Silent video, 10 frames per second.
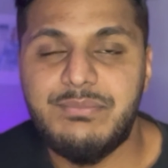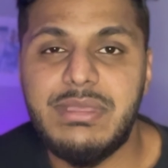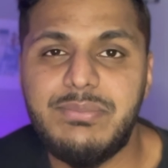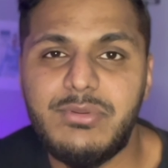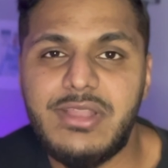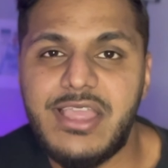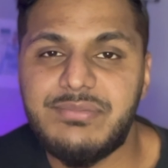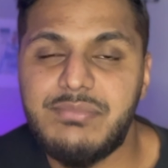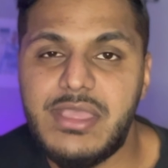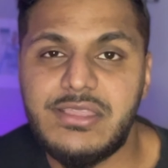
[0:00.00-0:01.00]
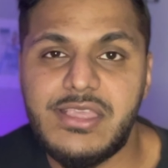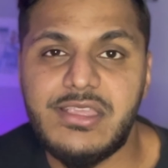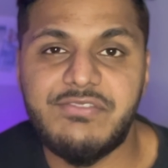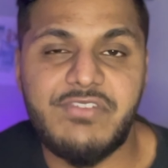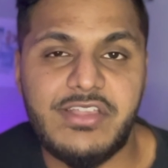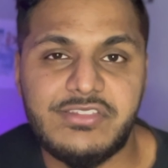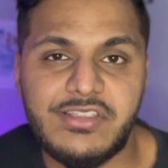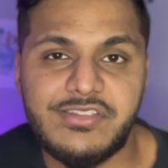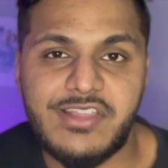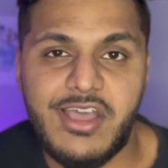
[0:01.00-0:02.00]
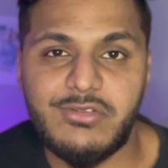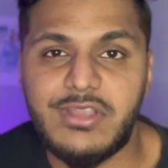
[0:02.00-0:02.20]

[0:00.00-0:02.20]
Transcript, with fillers: People like making investing sound